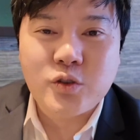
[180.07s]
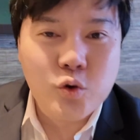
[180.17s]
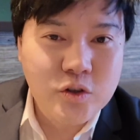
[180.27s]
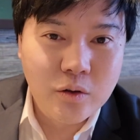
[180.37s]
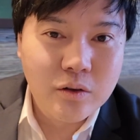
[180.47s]

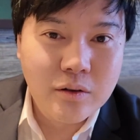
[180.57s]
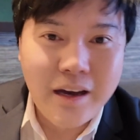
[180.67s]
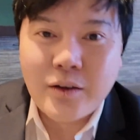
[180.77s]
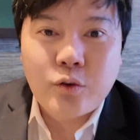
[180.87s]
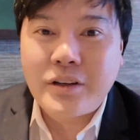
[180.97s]
social.
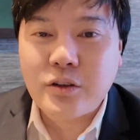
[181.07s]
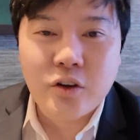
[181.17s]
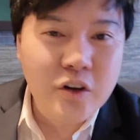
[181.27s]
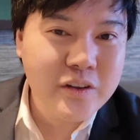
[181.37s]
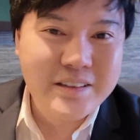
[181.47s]
I don't need to
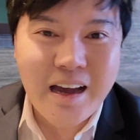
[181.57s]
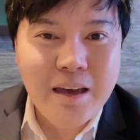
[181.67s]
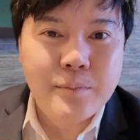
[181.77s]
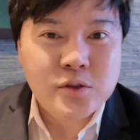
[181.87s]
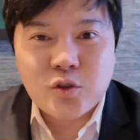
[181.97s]
learn this. I
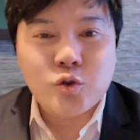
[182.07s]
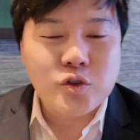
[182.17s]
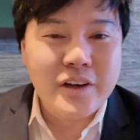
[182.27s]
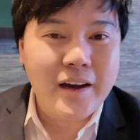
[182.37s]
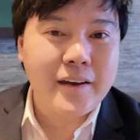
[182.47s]
am a
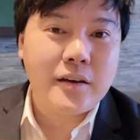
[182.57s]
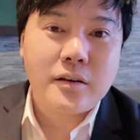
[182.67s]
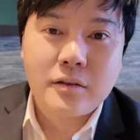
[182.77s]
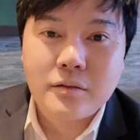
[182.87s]
social guy.